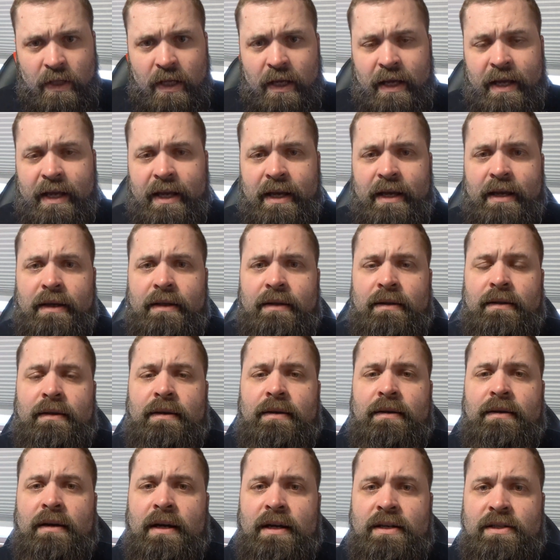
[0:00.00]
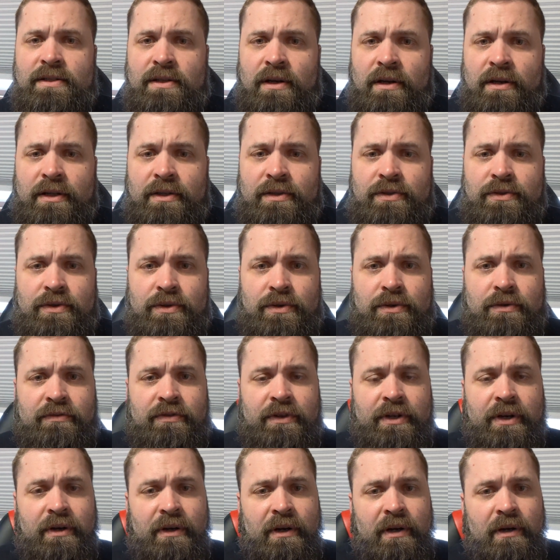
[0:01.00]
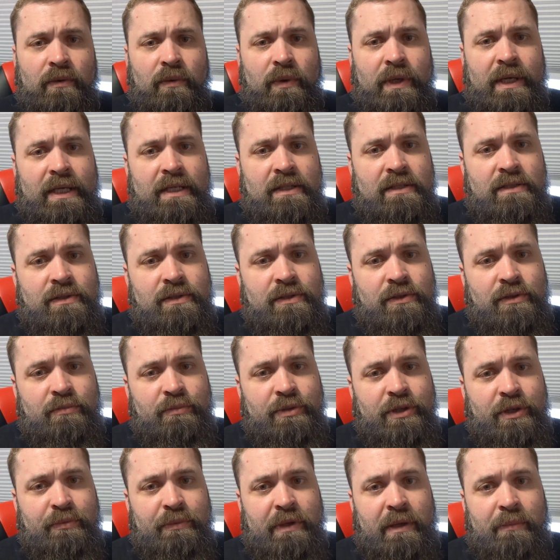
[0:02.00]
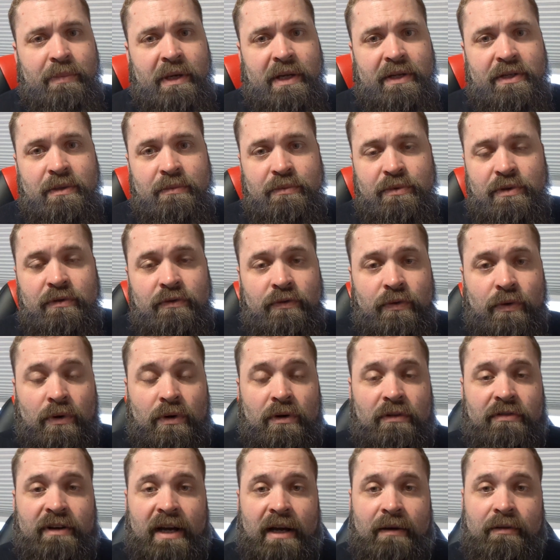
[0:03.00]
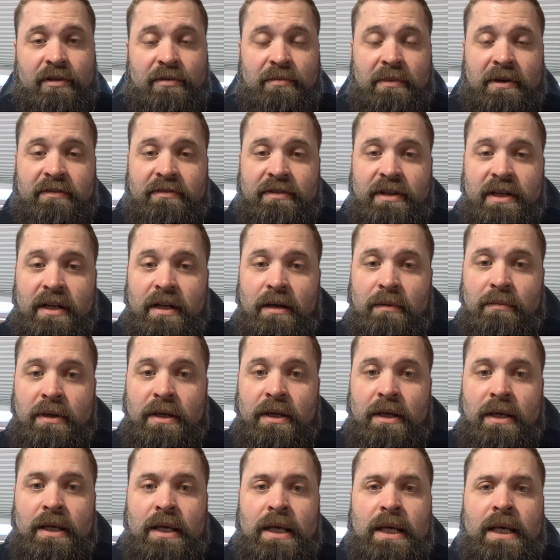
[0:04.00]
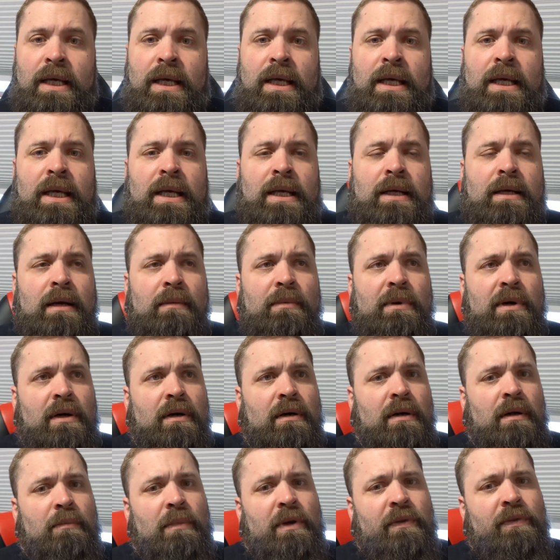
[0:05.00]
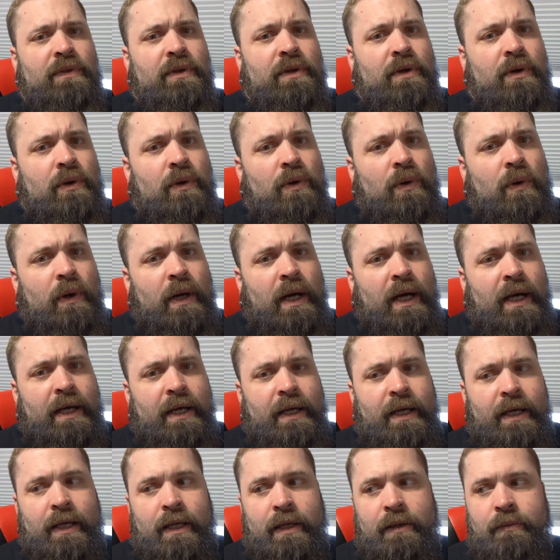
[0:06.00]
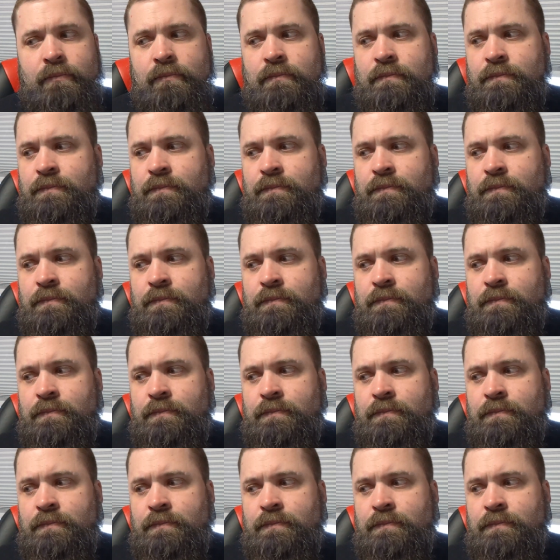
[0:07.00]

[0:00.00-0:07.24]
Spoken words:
And I started to figure out ways to build my bench up to 405 with my feet up. About a month ago, I